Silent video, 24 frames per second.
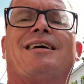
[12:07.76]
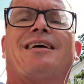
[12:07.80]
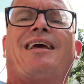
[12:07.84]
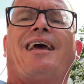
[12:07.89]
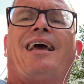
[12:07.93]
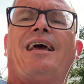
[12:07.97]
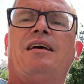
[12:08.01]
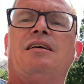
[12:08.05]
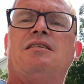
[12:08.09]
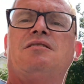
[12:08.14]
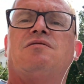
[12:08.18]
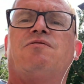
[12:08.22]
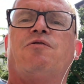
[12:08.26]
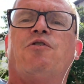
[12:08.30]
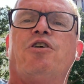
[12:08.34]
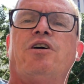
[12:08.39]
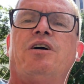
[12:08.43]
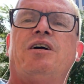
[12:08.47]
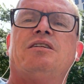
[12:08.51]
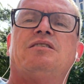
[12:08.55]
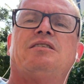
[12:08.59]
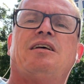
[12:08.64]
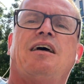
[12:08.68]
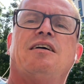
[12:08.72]
a case for
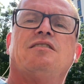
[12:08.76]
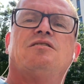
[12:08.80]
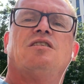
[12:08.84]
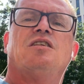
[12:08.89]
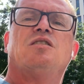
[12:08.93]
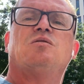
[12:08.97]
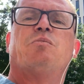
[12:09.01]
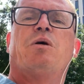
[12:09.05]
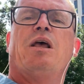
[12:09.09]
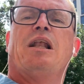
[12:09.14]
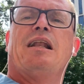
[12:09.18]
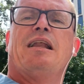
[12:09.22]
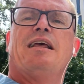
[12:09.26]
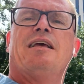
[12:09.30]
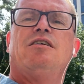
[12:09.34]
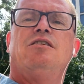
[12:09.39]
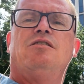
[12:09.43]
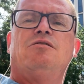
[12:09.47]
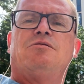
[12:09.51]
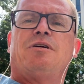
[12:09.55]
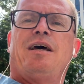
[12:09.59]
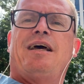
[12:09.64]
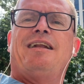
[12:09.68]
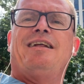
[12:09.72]
it. There's this building
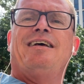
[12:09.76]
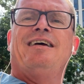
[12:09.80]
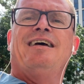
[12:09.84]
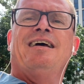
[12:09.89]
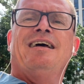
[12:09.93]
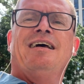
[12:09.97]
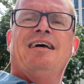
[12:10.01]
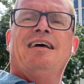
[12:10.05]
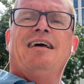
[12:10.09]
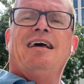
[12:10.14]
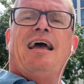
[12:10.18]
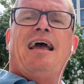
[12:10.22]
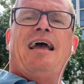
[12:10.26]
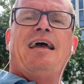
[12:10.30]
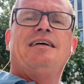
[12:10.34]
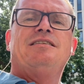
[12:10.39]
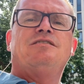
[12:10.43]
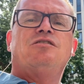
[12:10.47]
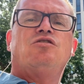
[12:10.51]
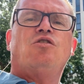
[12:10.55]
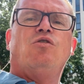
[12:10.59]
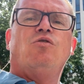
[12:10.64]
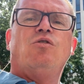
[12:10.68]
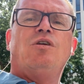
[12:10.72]
already.
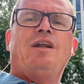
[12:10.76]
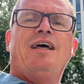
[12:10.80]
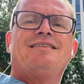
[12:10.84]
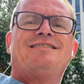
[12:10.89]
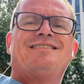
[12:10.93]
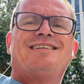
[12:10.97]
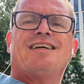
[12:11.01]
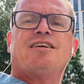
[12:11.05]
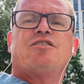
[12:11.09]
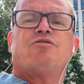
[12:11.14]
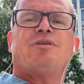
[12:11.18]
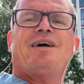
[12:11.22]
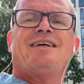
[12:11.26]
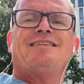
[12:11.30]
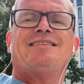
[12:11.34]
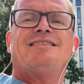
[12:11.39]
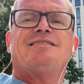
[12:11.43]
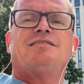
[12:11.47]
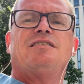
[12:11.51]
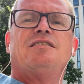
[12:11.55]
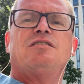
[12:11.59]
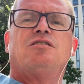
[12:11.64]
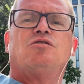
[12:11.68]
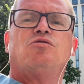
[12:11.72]
And so let's
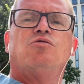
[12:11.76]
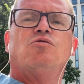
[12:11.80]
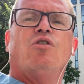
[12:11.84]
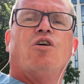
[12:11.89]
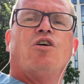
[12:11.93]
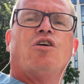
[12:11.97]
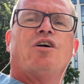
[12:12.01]
accredit these two